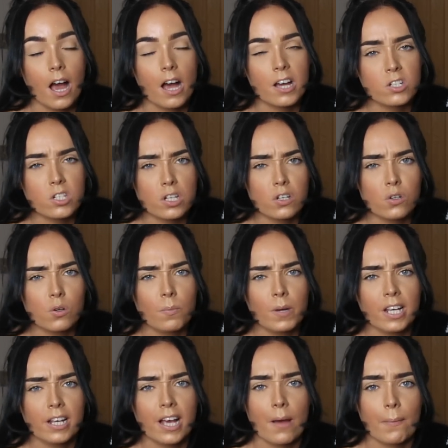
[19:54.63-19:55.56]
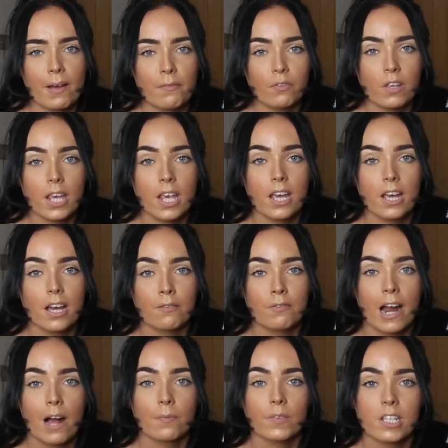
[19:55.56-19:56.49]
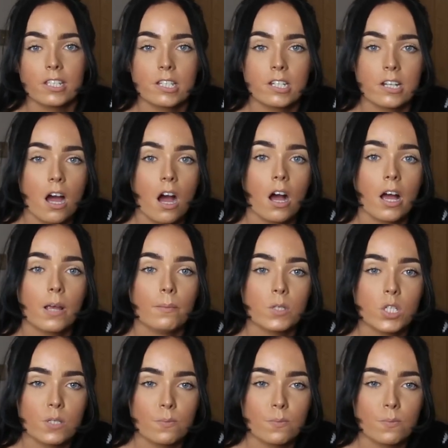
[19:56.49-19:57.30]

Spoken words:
I do normally go every year around this time,